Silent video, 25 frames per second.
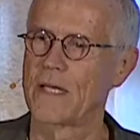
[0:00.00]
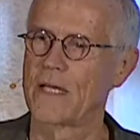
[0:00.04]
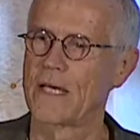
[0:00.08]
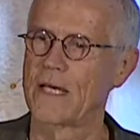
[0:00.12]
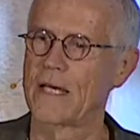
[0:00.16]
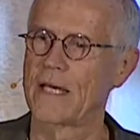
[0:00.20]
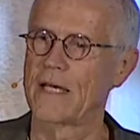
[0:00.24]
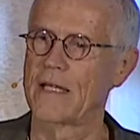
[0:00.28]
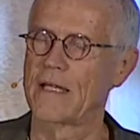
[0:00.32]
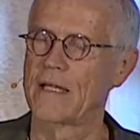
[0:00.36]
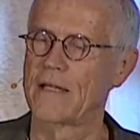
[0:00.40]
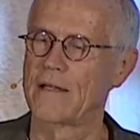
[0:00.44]

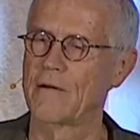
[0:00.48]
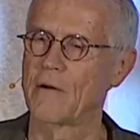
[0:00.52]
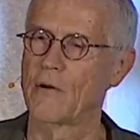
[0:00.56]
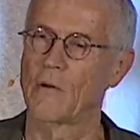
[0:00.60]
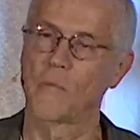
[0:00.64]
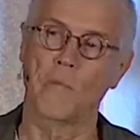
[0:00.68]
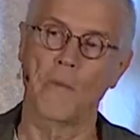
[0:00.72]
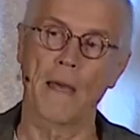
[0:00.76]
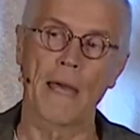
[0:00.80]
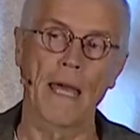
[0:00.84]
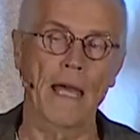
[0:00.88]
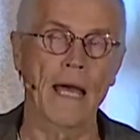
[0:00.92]
And,
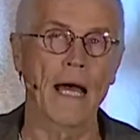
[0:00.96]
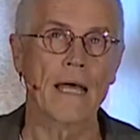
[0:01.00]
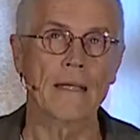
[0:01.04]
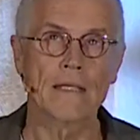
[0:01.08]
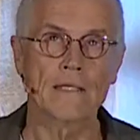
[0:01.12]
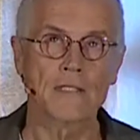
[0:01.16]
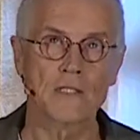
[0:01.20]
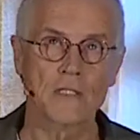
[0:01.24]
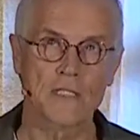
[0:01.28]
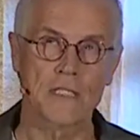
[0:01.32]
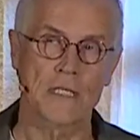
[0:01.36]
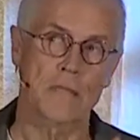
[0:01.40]
or may, I
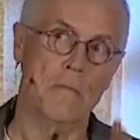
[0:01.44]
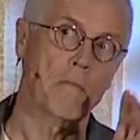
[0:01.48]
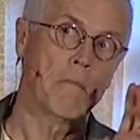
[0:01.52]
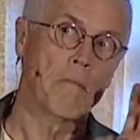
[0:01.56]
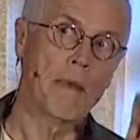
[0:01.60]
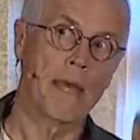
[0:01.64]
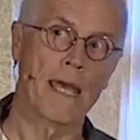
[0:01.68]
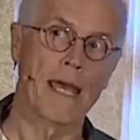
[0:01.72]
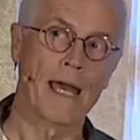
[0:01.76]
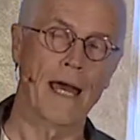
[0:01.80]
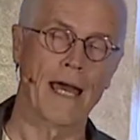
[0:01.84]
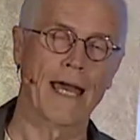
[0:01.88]
think she said,
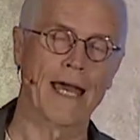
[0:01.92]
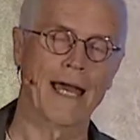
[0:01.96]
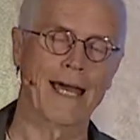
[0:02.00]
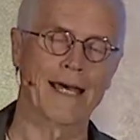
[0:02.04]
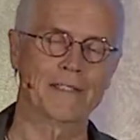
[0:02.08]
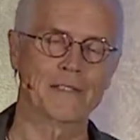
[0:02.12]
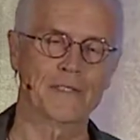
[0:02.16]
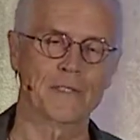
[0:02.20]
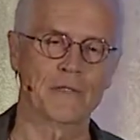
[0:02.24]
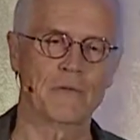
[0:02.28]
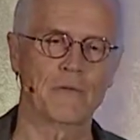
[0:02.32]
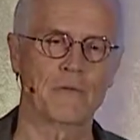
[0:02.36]
may I
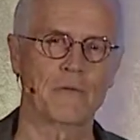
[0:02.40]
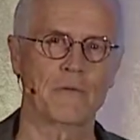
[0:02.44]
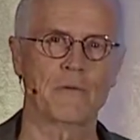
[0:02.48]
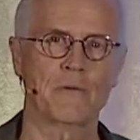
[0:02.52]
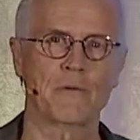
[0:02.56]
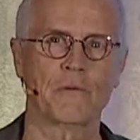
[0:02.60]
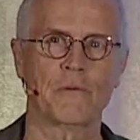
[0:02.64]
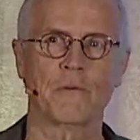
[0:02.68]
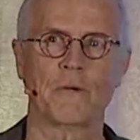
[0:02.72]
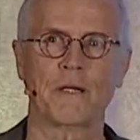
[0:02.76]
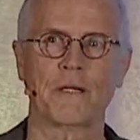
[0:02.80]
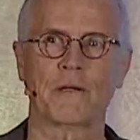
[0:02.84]
ask you
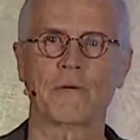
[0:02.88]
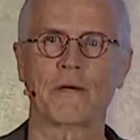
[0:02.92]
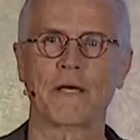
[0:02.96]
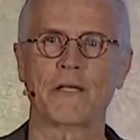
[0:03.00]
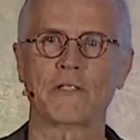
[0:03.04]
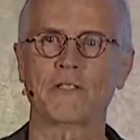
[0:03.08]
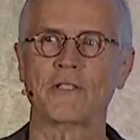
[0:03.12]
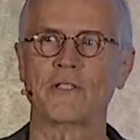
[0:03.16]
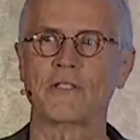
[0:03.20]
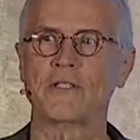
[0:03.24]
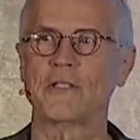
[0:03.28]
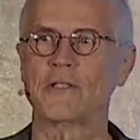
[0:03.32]
one
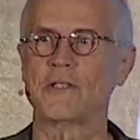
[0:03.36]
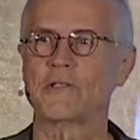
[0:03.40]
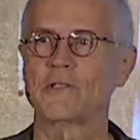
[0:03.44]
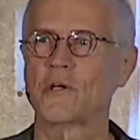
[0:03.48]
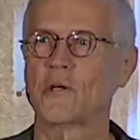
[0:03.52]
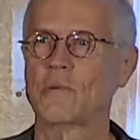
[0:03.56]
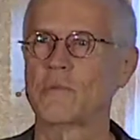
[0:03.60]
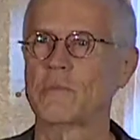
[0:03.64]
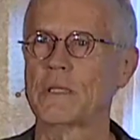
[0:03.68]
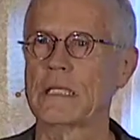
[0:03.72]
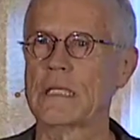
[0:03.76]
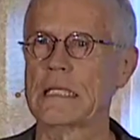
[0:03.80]
question? She's
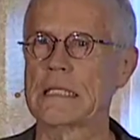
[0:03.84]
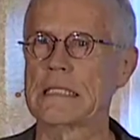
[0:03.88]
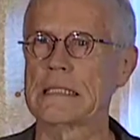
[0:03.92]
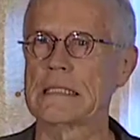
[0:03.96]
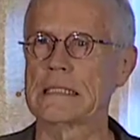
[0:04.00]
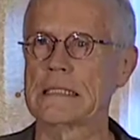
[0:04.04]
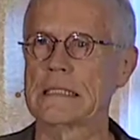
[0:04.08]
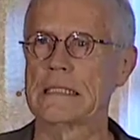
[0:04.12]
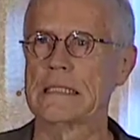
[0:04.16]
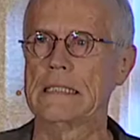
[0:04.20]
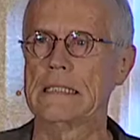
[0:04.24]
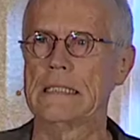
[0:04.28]
so polite.
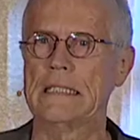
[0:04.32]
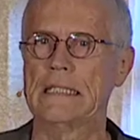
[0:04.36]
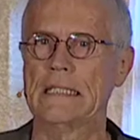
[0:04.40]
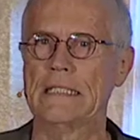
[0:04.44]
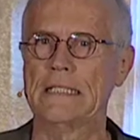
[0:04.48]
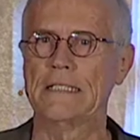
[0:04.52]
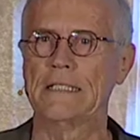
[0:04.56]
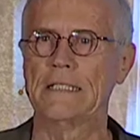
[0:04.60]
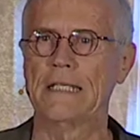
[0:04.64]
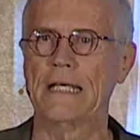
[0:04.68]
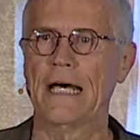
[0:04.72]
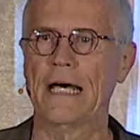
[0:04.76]

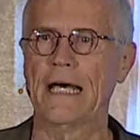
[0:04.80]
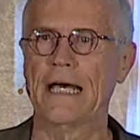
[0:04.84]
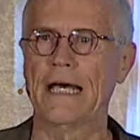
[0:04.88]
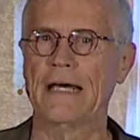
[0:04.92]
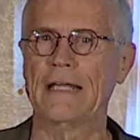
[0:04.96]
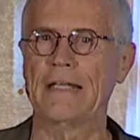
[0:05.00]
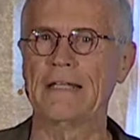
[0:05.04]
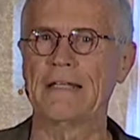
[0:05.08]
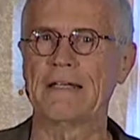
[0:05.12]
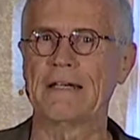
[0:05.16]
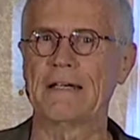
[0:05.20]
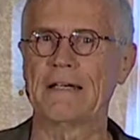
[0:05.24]

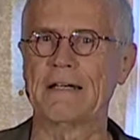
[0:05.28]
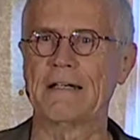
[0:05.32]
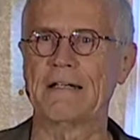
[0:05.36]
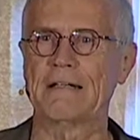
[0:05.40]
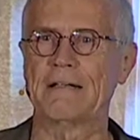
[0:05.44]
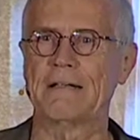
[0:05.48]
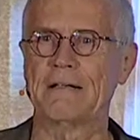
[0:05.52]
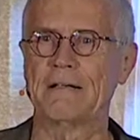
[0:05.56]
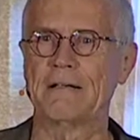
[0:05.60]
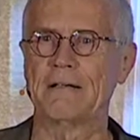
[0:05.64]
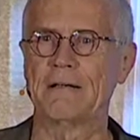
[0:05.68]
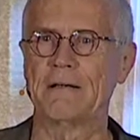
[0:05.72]
And uh,
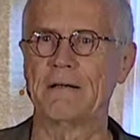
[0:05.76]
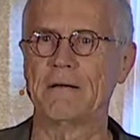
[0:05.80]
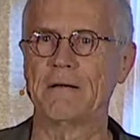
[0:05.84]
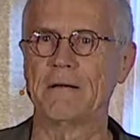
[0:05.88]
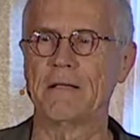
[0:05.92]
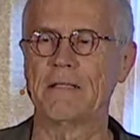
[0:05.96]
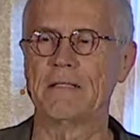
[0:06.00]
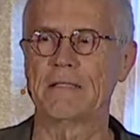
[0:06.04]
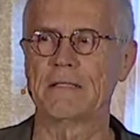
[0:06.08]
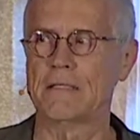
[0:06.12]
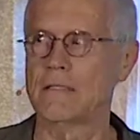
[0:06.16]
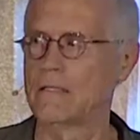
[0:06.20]

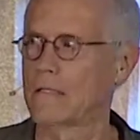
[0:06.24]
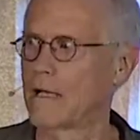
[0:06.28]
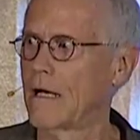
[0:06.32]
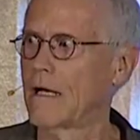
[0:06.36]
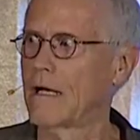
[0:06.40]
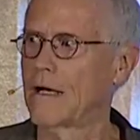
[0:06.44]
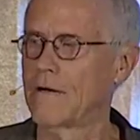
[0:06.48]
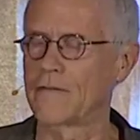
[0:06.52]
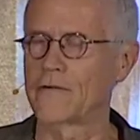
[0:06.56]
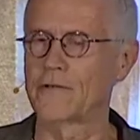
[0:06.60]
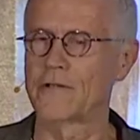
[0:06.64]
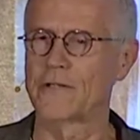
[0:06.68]
I said,
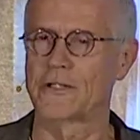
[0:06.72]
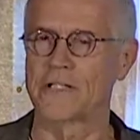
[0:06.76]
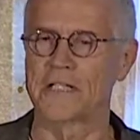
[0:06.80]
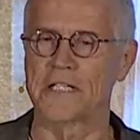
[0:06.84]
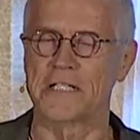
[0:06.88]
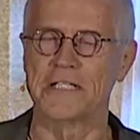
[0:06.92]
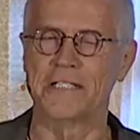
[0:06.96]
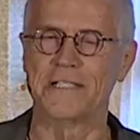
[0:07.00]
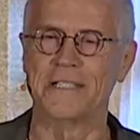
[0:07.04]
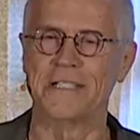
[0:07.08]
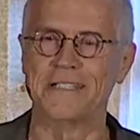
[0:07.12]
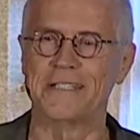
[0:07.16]
yeah, of
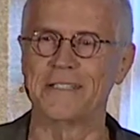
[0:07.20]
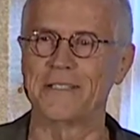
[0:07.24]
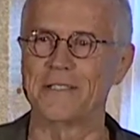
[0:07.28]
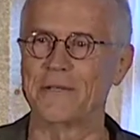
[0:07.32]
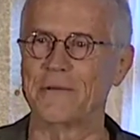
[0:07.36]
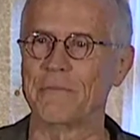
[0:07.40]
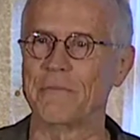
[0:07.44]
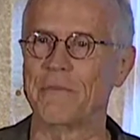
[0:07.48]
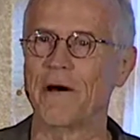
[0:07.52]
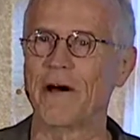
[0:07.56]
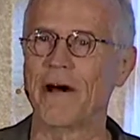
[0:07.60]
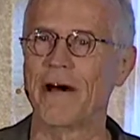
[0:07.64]
course, he's
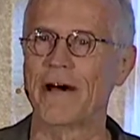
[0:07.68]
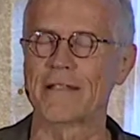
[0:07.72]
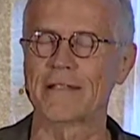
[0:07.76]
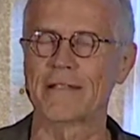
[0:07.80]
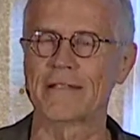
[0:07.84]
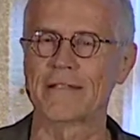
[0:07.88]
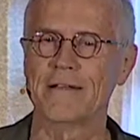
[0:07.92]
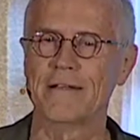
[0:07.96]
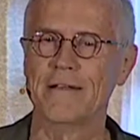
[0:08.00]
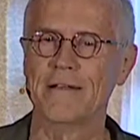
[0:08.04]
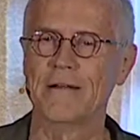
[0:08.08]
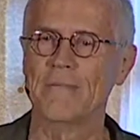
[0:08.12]
the
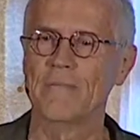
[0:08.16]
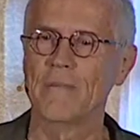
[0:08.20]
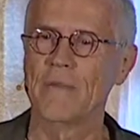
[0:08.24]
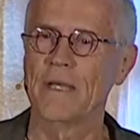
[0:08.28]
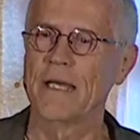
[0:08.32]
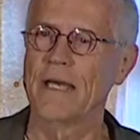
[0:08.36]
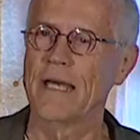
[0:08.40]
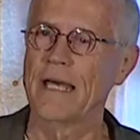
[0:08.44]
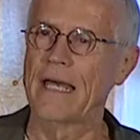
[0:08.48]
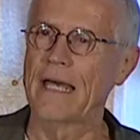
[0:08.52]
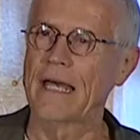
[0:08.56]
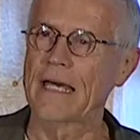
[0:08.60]
boss.
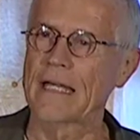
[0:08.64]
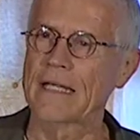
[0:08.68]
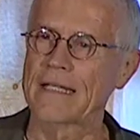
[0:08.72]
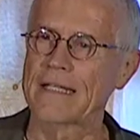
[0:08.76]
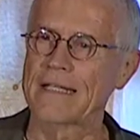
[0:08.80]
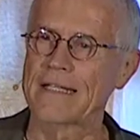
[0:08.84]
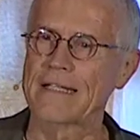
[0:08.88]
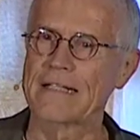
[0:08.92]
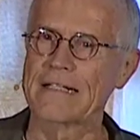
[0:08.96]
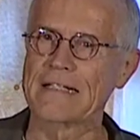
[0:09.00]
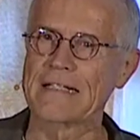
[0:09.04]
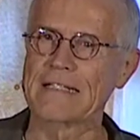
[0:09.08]

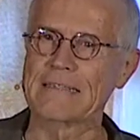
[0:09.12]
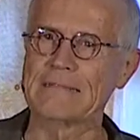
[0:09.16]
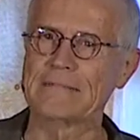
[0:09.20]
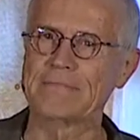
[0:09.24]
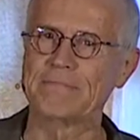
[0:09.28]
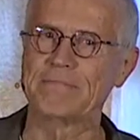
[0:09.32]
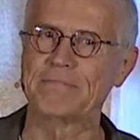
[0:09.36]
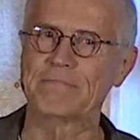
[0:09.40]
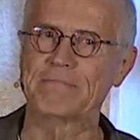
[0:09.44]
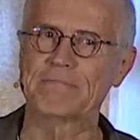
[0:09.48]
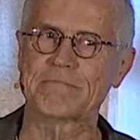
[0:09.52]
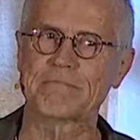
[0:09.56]
And
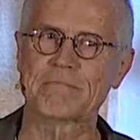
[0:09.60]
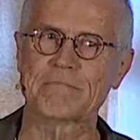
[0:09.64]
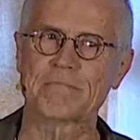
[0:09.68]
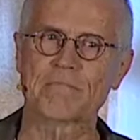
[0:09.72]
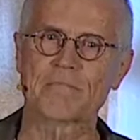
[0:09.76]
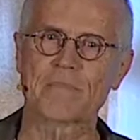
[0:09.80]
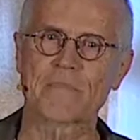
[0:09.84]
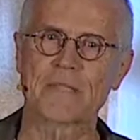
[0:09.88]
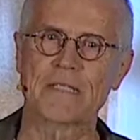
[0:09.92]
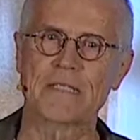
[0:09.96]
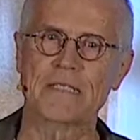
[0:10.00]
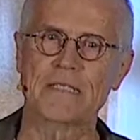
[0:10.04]
um,
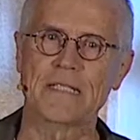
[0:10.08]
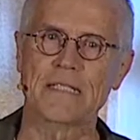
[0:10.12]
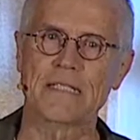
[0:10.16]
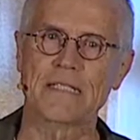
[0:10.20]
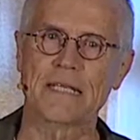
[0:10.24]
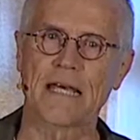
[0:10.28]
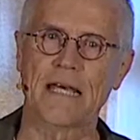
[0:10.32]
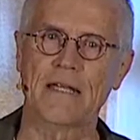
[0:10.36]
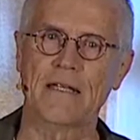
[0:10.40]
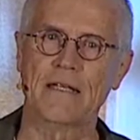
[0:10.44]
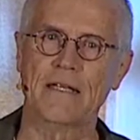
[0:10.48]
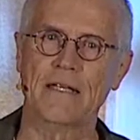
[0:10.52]

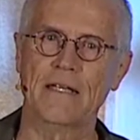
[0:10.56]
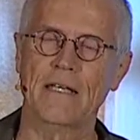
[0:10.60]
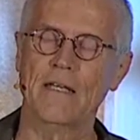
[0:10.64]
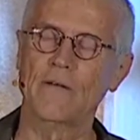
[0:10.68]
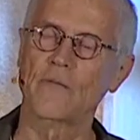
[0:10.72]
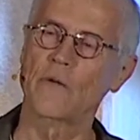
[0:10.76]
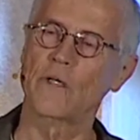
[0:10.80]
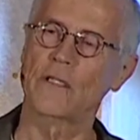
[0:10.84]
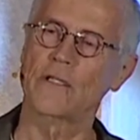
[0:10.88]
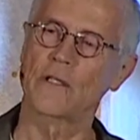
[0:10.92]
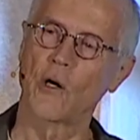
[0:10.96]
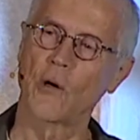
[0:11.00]
said,
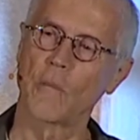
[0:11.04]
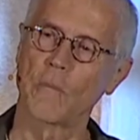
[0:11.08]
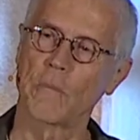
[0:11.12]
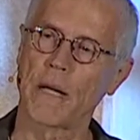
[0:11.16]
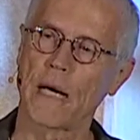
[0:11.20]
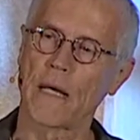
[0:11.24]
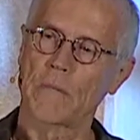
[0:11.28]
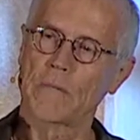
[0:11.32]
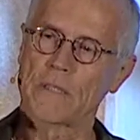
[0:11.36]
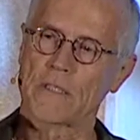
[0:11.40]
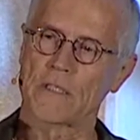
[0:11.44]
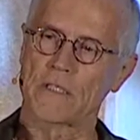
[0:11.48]
if we don't
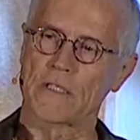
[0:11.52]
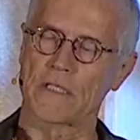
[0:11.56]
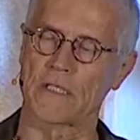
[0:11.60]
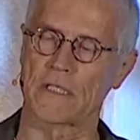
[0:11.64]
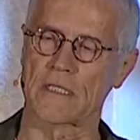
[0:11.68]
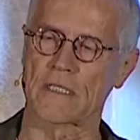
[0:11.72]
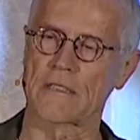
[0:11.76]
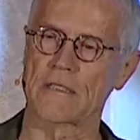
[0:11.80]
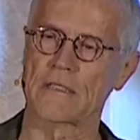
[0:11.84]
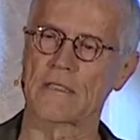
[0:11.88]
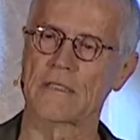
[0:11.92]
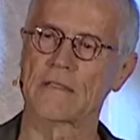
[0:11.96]
publish
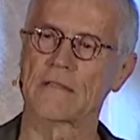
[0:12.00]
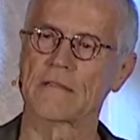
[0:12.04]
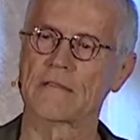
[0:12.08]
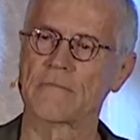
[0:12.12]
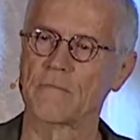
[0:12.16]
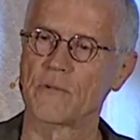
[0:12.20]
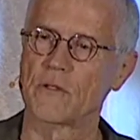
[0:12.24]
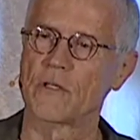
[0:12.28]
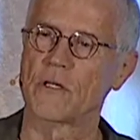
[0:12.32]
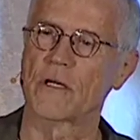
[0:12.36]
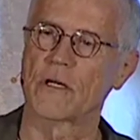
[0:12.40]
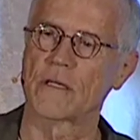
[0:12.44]
this
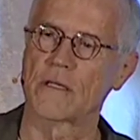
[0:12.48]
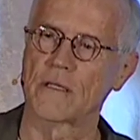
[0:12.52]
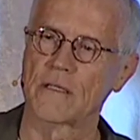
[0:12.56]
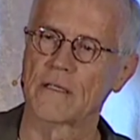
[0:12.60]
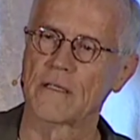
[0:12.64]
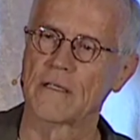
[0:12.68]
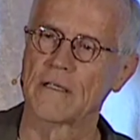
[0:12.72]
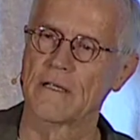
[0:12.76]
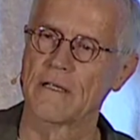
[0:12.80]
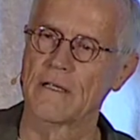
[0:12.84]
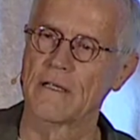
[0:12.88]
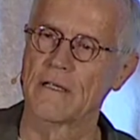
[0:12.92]
book,
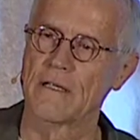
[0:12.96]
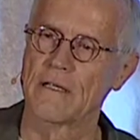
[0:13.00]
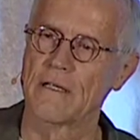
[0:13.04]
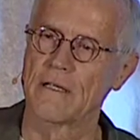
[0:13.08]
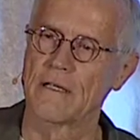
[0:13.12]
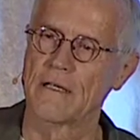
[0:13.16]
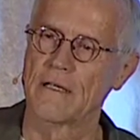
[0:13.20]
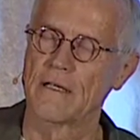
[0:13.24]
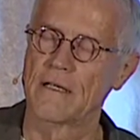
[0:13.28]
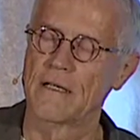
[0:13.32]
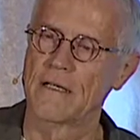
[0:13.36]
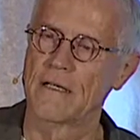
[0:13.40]

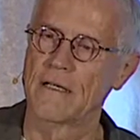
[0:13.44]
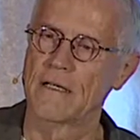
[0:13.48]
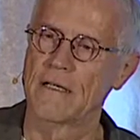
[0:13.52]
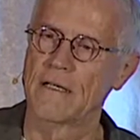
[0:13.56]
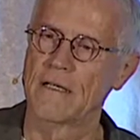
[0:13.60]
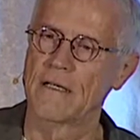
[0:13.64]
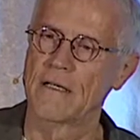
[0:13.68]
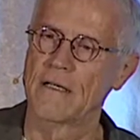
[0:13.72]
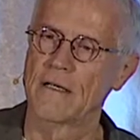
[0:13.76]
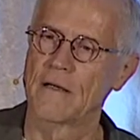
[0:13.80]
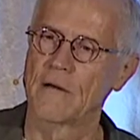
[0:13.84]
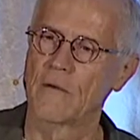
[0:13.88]

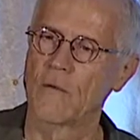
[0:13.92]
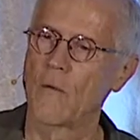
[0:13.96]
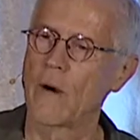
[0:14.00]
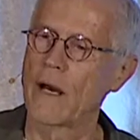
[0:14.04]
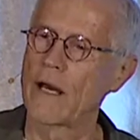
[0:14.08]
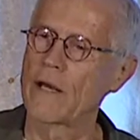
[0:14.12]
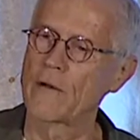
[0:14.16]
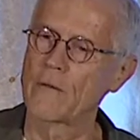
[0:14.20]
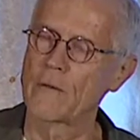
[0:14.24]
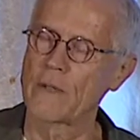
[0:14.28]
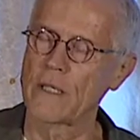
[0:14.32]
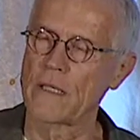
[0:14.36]

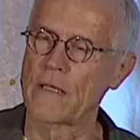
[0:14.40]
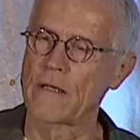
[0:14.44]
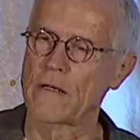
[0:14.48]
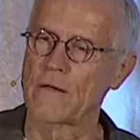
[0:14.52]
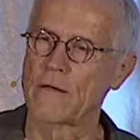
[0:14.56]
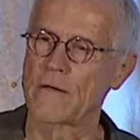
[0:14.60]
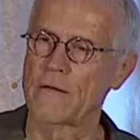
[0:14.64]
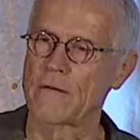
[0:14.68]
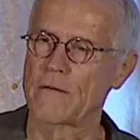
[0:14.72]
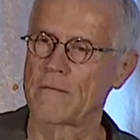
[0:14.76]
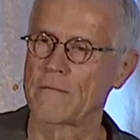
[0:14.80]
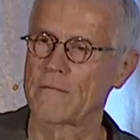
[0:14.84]
why are we
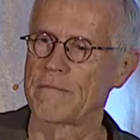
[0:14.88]
here?